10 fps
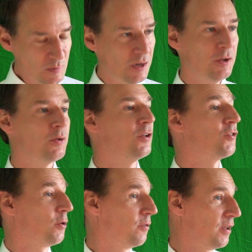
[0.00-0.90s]
you can
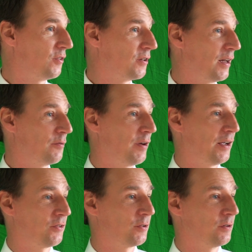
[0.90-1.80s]
turn things a lot
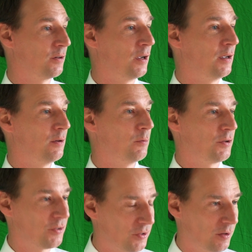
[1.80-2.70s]
faster,
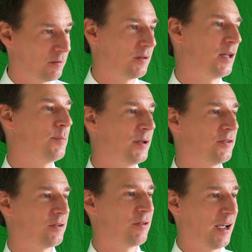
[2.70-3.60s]
which is a key
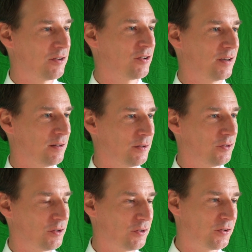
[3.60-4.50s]
piece of Agile, is
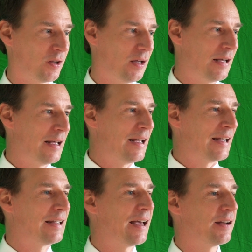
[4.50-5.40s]
just
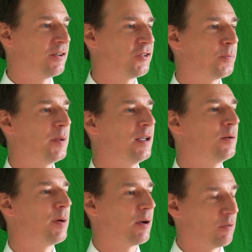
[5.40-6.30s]
getting
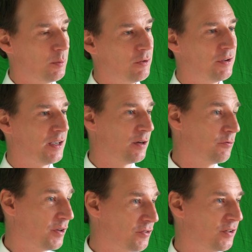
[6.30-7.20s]
speed by removing
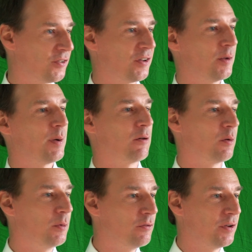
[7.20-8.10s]
inefficiency, by
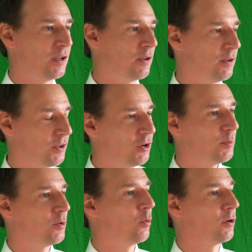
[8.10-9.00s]
removing
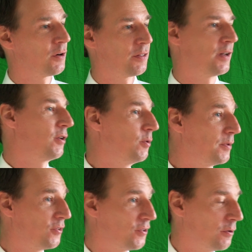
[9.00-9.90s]
human work that
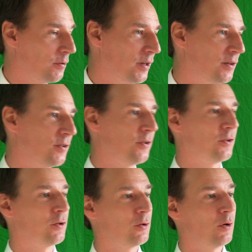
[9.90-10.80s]
humans don't need to
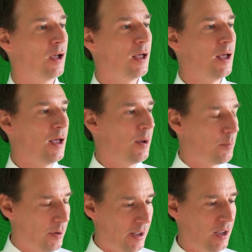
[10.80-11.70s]
do,
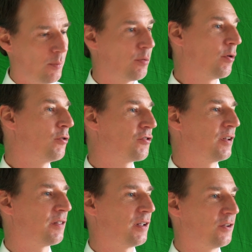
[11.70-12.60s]
by
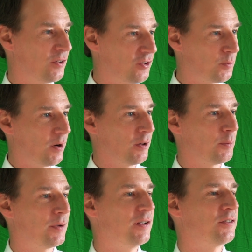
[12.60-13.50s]
approaching things in smaller
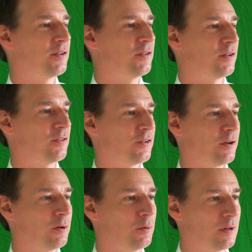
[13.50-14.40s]
pieces. And
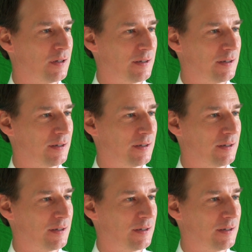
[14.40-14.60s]
so